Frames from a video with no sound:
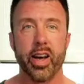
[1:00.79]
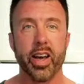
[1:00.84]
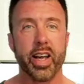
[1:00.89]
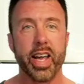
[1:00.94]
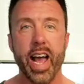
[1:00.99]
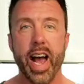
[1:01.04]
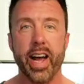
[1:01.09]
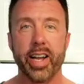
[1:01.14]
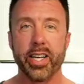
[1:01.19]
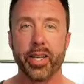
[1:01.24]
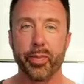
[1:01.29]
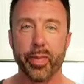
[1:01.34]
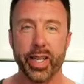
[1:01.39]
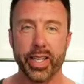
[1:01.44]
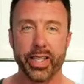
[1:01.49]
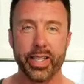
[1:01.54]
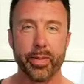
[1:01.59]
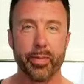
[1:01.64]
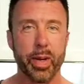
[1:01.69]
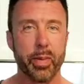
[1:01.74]

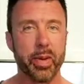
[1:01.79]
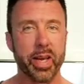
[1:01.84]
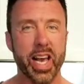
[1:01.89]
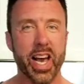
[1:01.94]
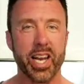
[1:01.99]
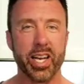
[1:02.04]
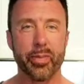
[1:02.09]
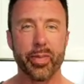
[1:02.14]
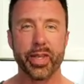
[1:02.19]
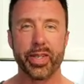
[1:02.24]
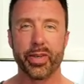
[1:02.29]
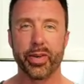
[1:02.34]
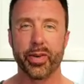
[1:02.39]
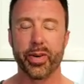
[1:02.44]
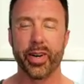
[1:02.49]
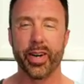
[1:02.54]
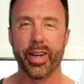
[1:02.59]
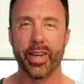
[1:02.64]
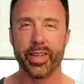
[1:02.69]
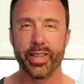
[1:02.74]
condiment, maybe condiment
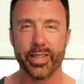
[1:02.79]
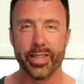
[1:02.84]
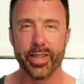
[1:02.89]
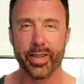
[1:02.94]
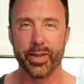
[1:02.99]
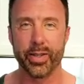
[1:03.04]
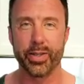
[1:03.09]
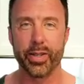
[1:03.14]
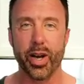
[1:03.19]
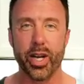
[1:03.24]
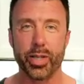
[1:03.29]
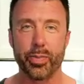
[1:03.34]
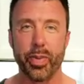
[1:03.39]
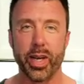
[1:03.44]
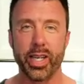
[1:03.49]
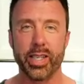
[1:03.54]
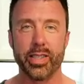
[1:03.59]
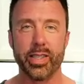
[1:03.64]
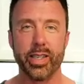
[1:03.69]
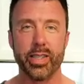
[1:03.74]
or sauce
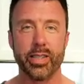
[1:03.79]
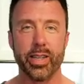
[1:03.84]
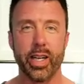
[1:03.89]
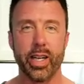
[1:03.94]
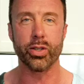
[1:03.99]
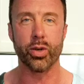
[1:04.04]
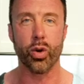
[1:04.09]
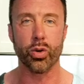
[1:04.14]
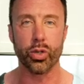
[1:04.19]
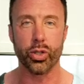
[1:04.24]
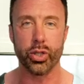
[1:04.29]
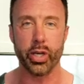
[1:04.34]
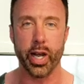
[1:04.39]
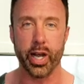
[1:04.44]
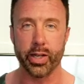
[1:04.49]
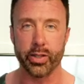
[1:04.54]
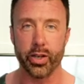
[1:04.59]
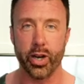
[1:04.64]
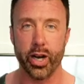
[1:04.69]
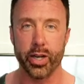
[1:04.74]
base these
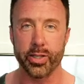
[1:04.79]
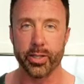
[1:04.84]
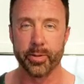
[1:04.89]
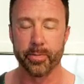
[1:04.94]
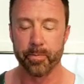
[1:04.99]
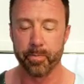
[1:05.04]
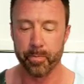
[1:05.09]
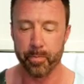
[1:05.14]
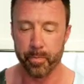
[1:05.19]
gochujang sauce.